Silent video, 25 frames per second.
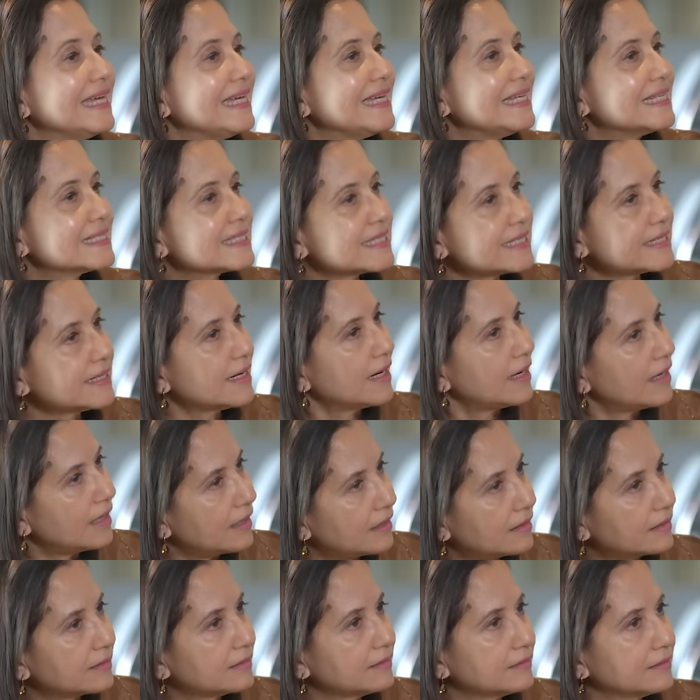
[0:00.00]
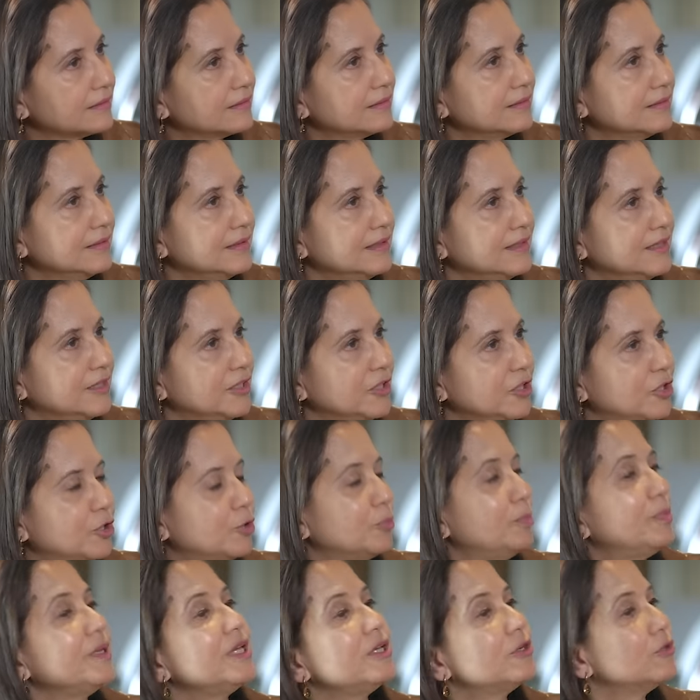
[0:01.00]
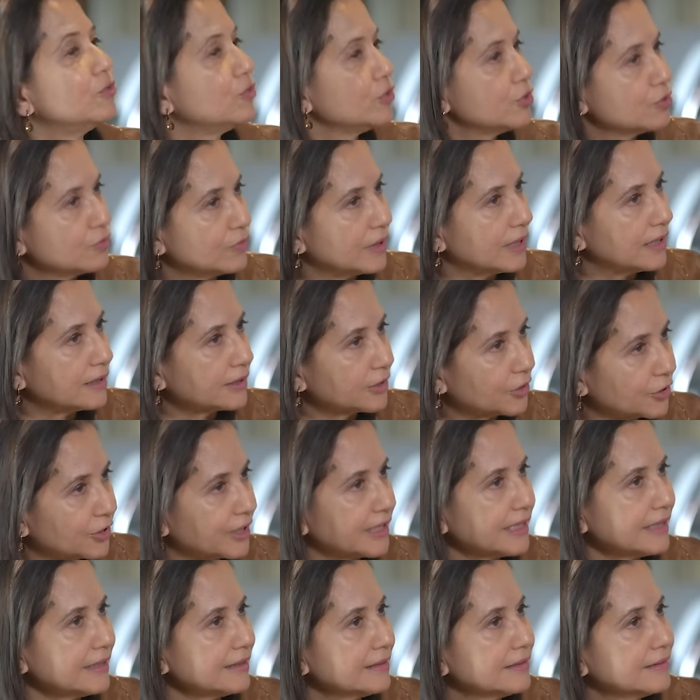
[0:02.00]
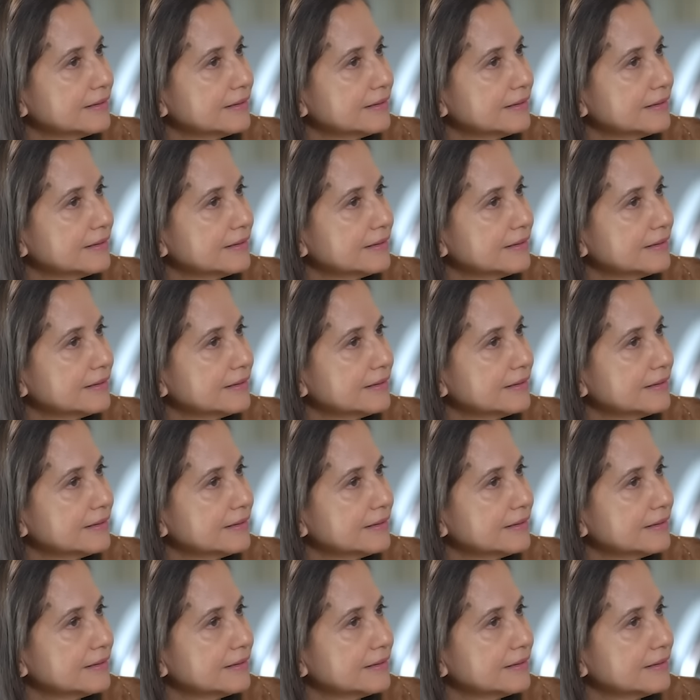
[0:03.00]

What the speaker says: Is it harder to be who you are today?